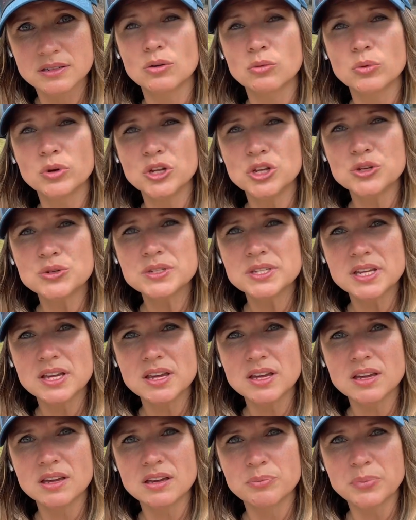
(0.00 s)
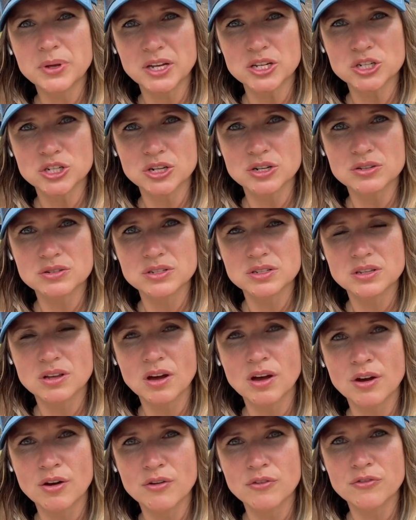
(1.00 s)
When you see pictures
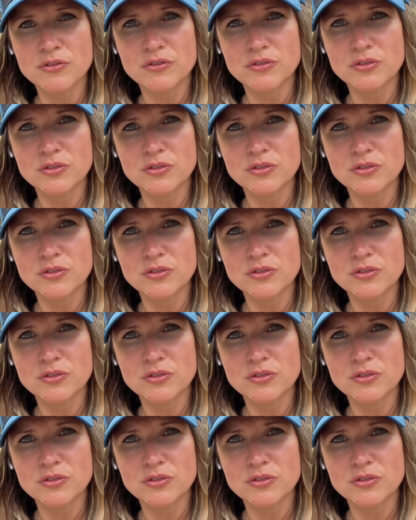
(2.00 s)
of